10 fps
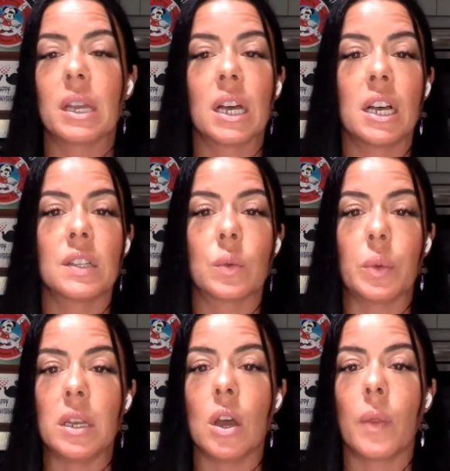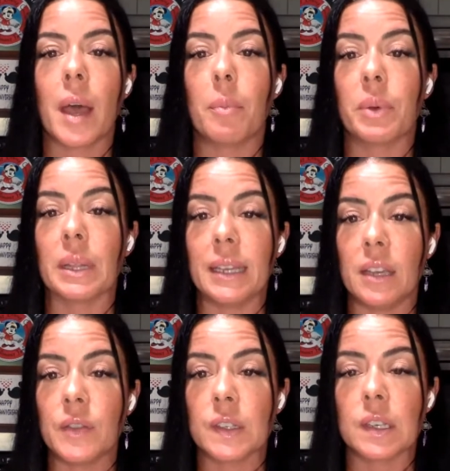because we know that
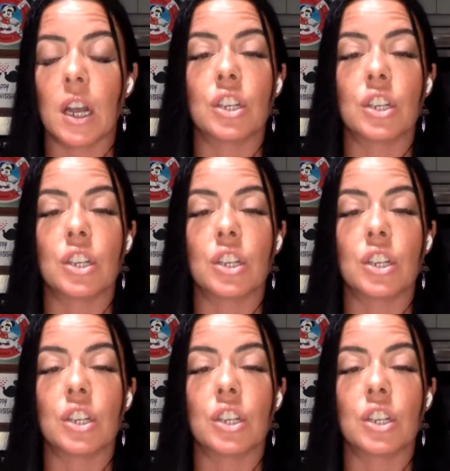beliefs